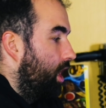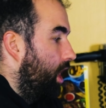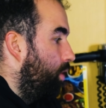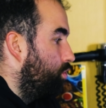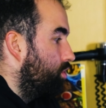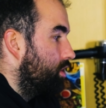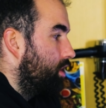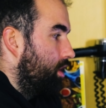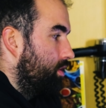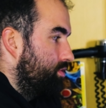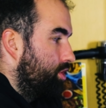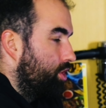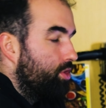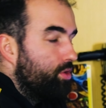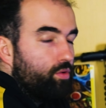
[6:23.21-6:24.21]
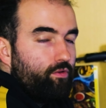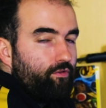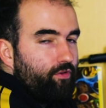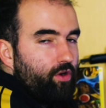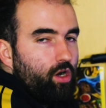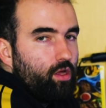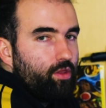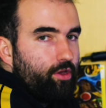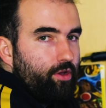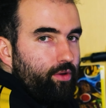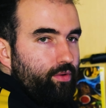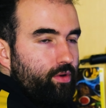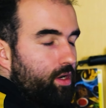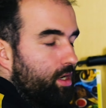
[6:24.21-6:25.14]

I wouldn't go too far though,